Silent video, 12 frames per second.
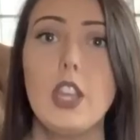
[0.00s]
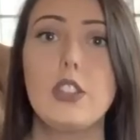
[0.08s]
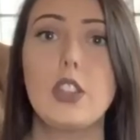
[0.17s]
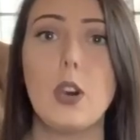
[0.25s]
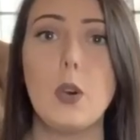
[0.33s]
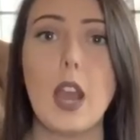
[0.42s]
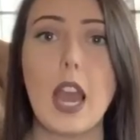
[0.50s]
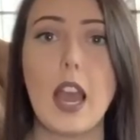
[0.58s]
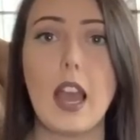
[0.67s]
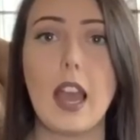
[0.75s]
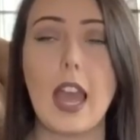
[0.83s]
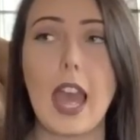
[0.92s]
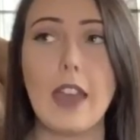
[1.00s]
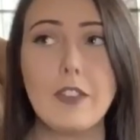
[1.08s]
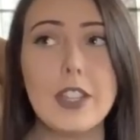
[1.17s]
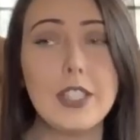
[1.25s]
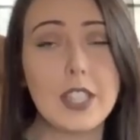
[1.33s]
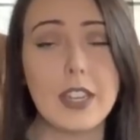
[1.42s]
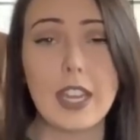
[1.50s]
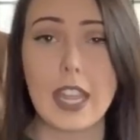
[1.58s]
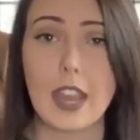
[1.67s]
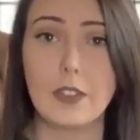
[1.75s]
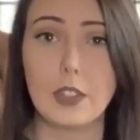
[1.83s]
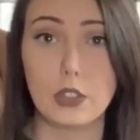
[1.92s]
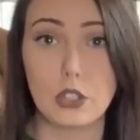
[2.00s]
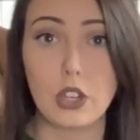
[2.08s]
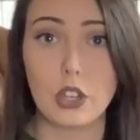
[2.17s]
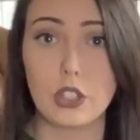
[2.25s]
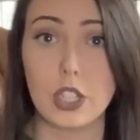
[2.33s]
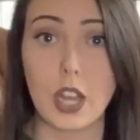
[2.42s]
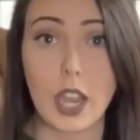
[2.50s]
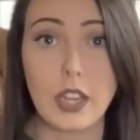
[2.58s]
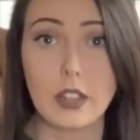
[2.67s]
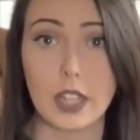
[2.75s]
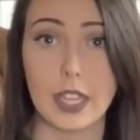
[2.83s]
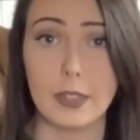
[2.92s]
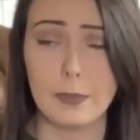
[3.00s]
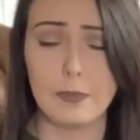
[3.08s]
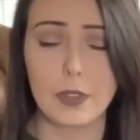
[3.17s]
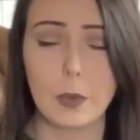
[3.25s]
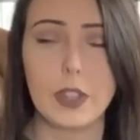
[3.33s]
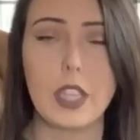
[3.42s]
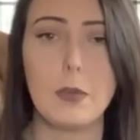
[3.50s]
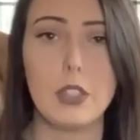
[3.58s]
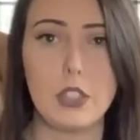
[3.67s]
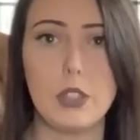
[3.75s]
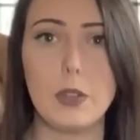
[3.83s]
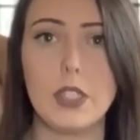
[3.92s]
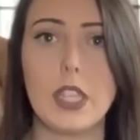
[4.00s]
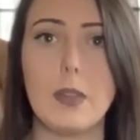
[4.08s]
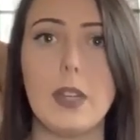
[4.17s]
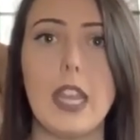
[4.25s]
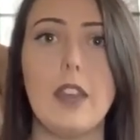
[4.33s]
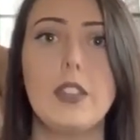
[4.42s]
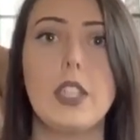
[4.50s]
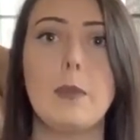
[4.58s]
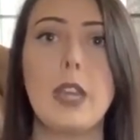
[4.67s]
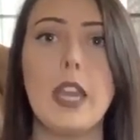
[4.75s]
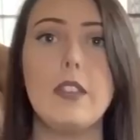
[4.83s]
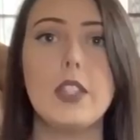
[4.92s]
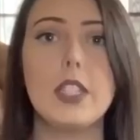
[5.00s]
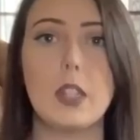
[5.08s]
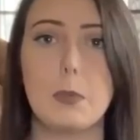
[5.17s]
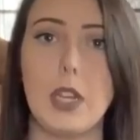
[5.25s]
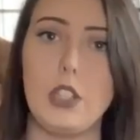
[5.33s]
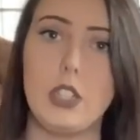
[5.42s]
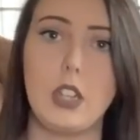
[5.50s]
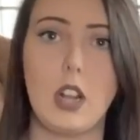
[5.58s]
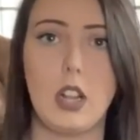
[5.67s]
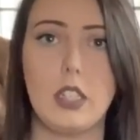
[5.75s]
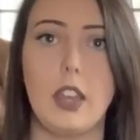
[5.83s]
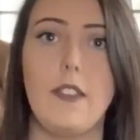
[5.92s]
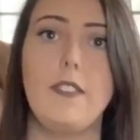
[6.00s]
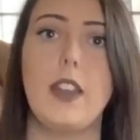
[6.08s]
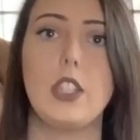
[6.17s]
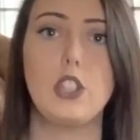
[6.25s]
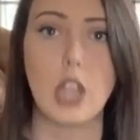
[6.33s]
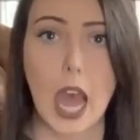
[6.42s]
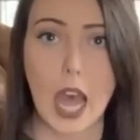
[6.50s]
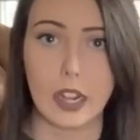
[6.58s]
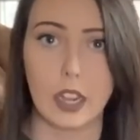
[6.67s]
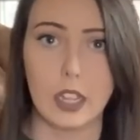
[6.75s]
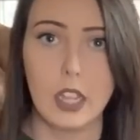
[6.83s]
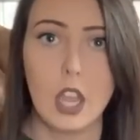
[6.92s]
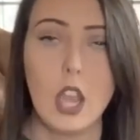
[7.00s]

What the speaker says: So every Sunday after church in Ireland, what they would do is they would have some kind of a celebration called a feshanna.